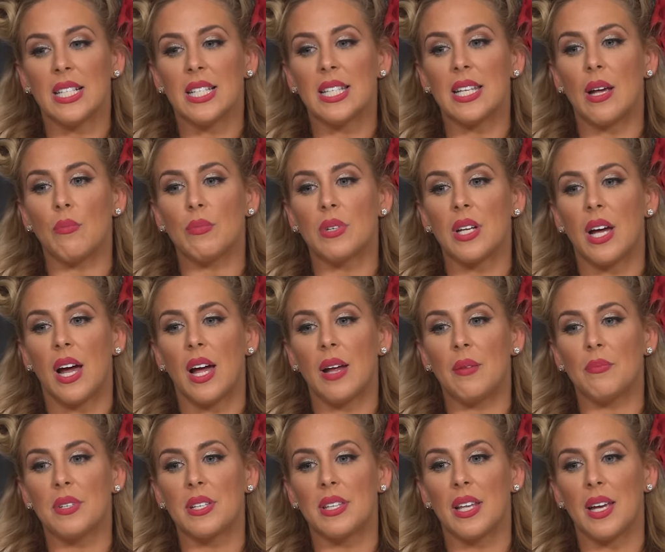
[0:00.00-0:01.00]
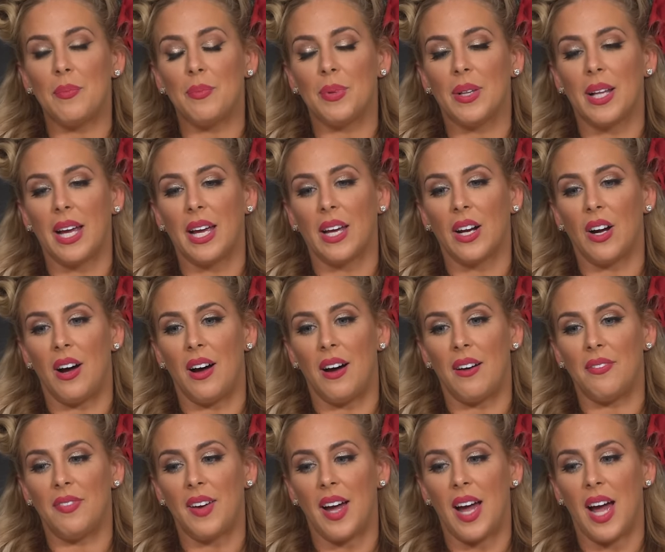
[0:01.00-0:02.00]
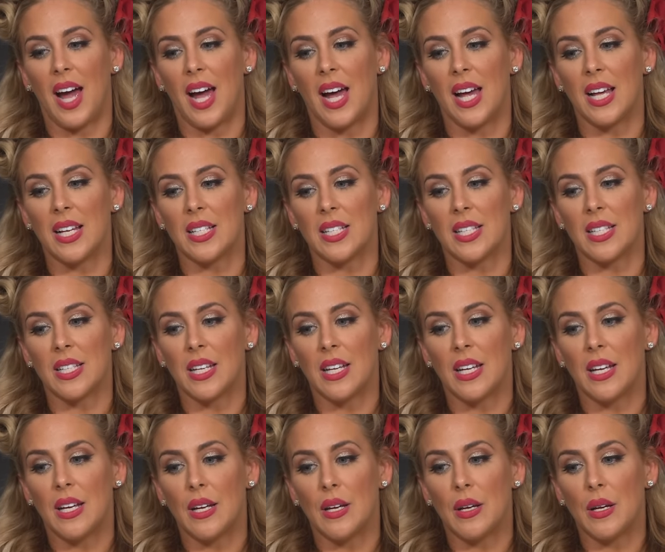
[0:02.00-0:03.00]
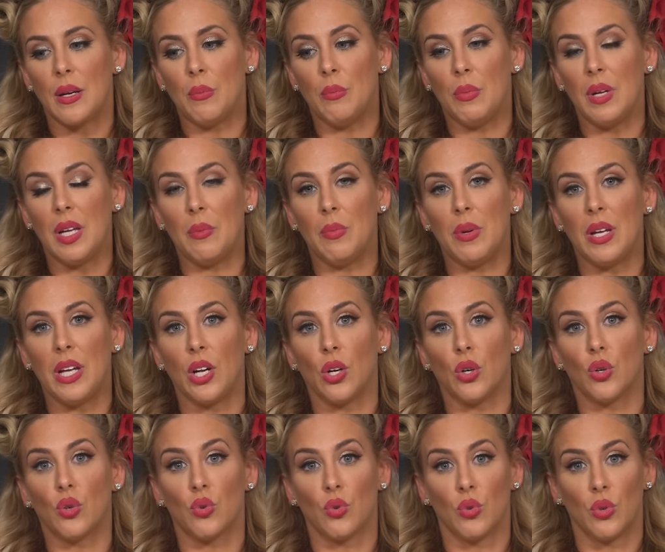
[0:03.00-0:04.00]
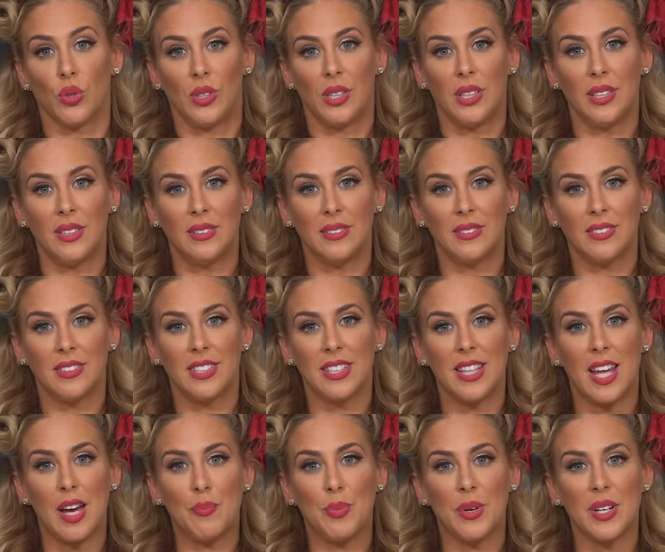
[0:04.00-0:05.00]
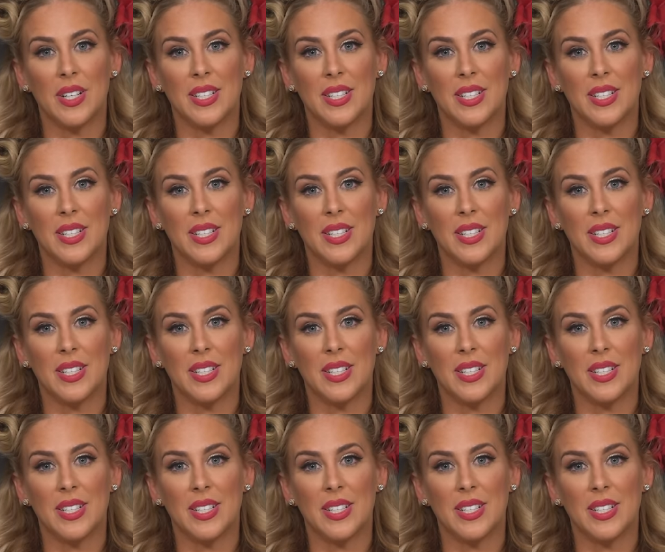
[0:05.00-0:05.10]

And sometimes they play it off as me being cruel to that